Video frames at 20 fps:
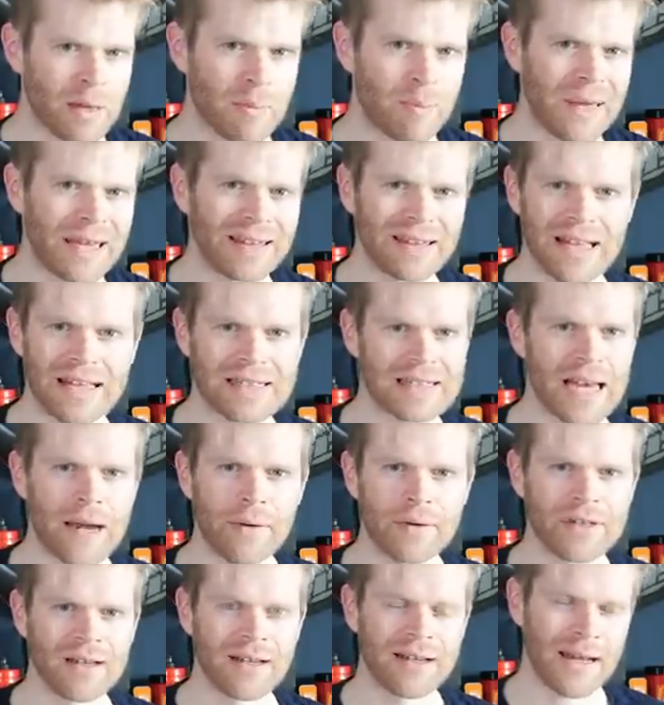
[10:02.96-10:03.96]
be a bit less
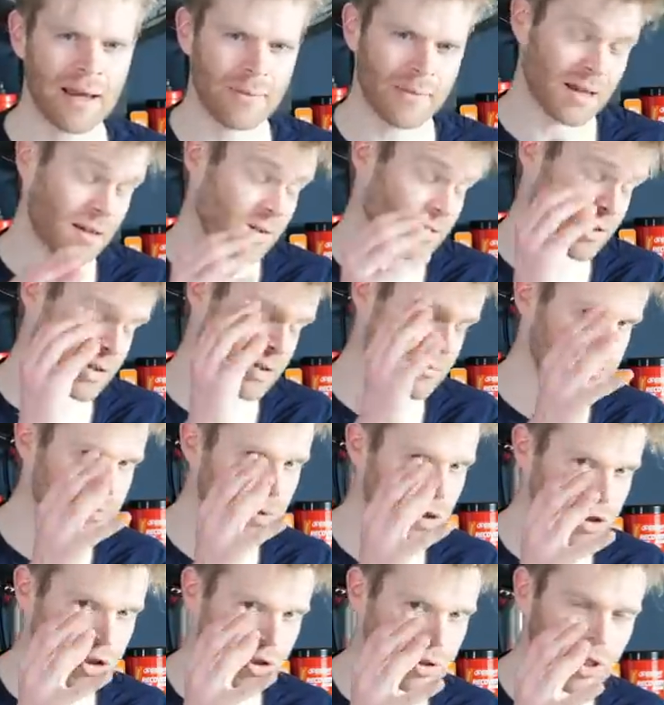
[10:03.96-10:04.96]
aerodynamic because there's
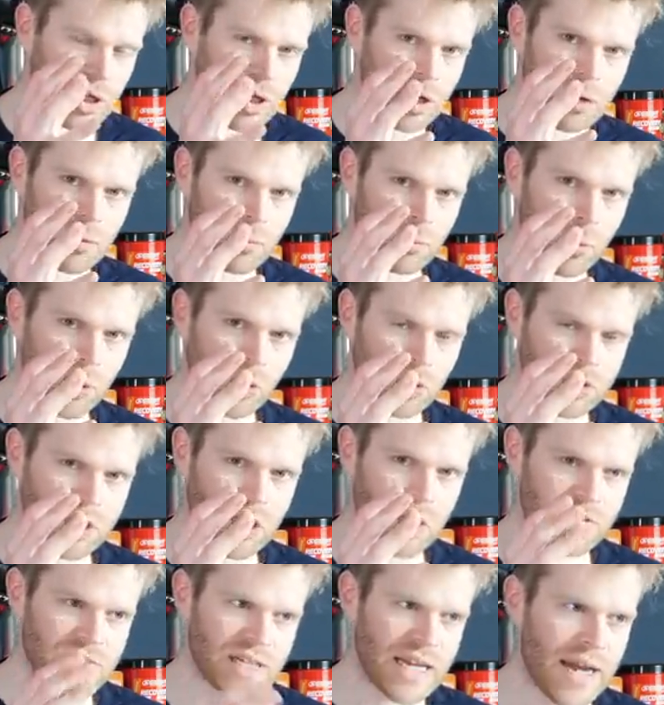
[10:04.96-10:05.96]
much more
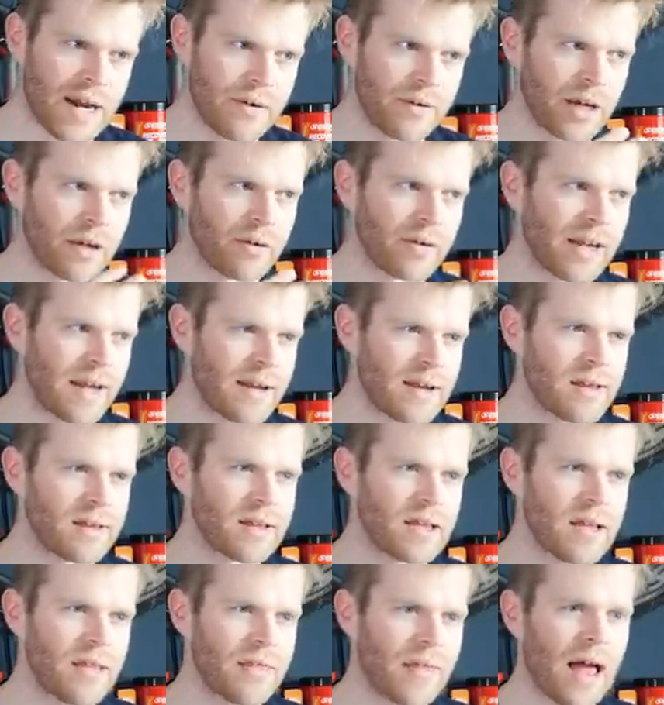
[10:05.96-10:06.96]
surface area. And then
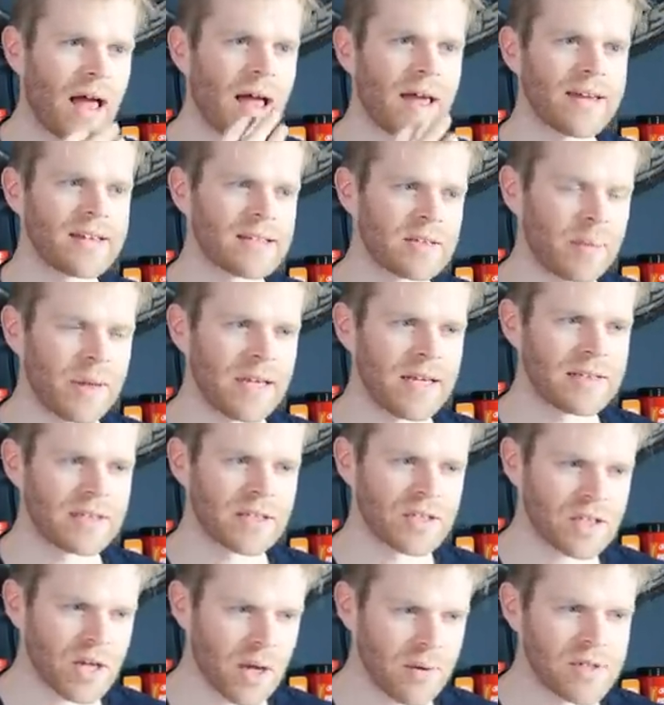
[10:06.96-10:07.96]
at the higher
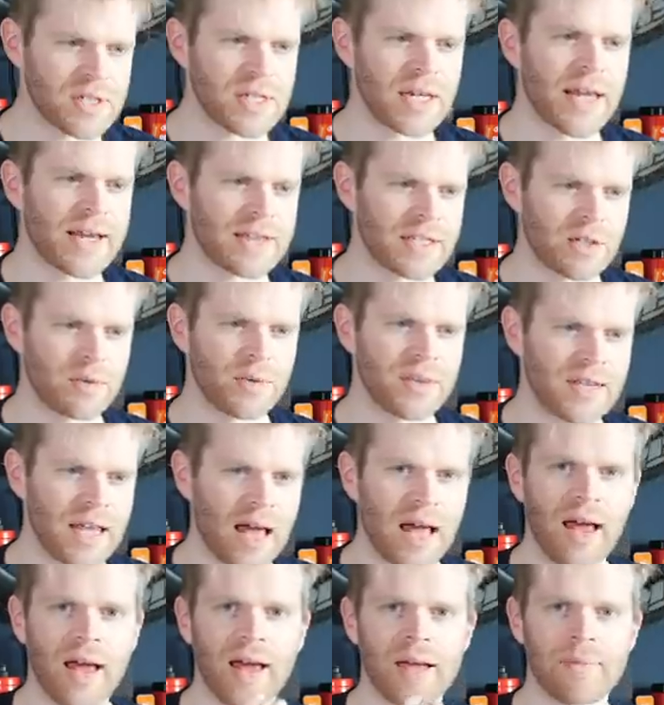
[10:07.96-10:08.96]
speeds associated with
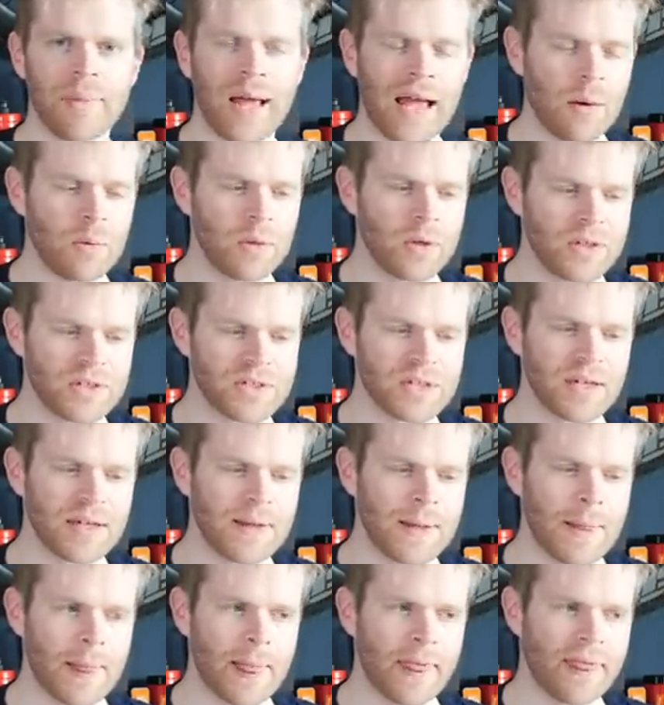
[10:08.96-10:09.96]
the high powers,
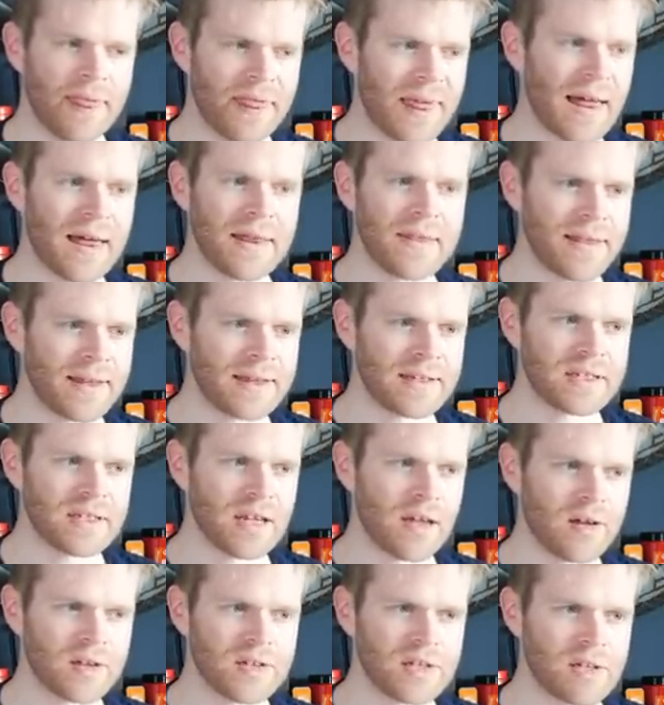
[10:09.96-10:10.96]
that then
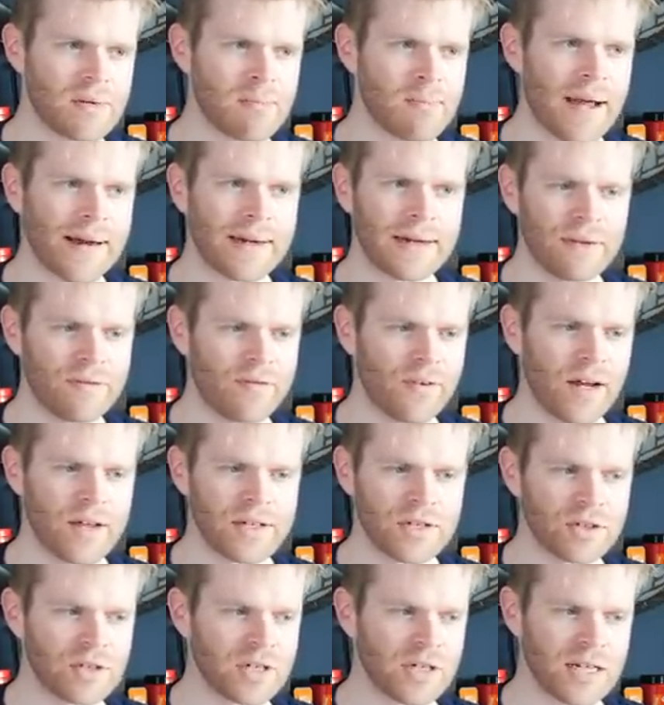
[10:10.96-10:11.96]
starts to
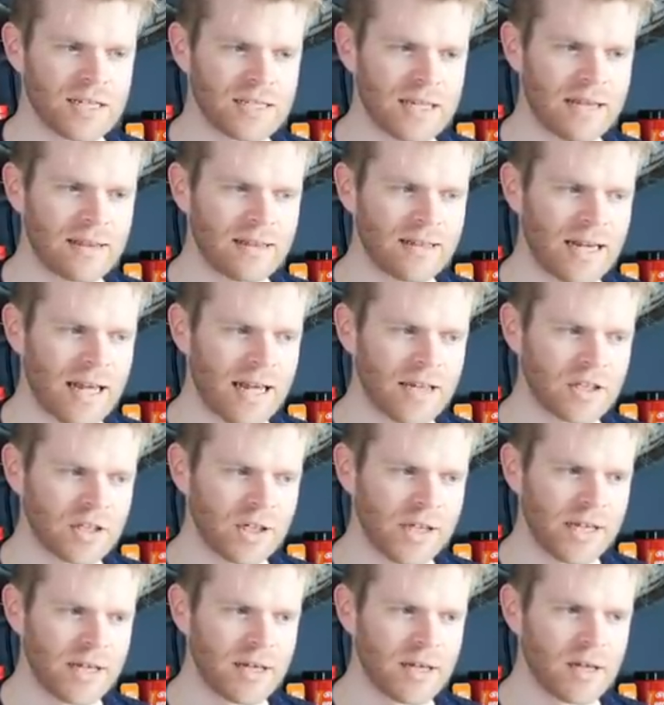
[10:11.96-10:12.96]
magnify such an extent that it
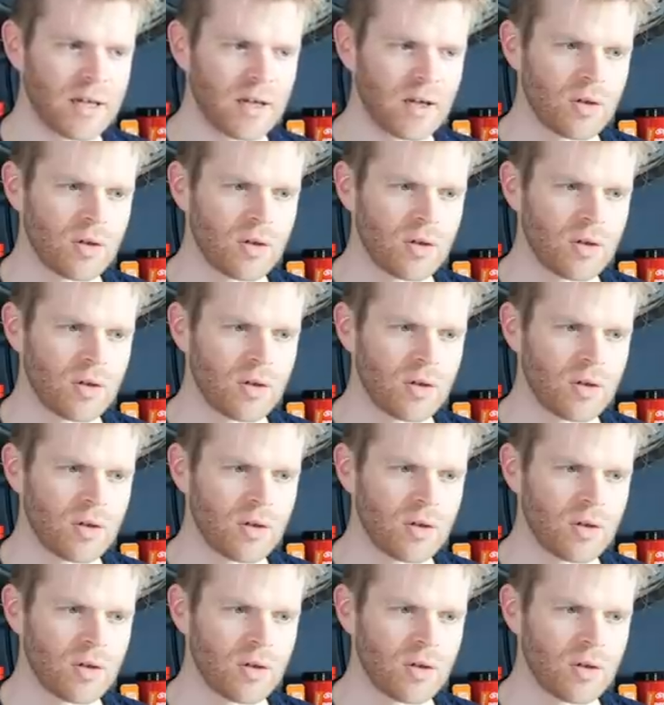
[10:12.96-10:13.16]
actually